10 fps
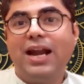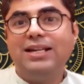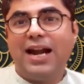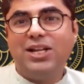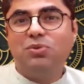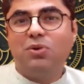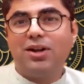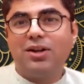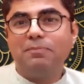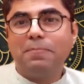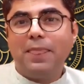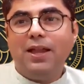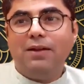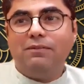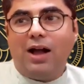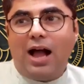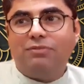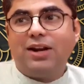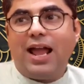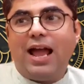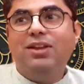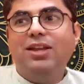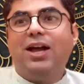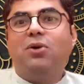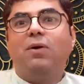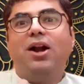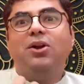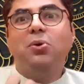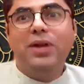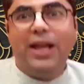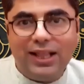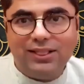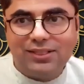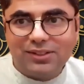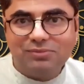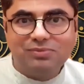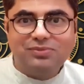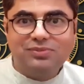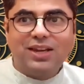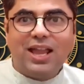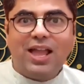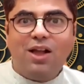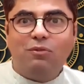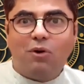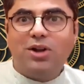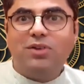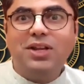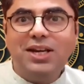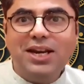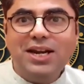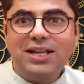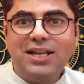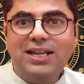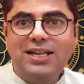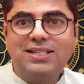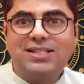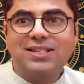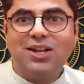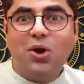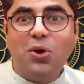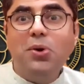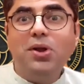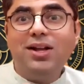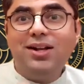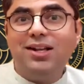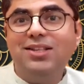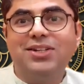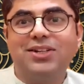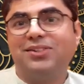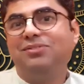And that is what, after having acquired good health, what we need is good culture.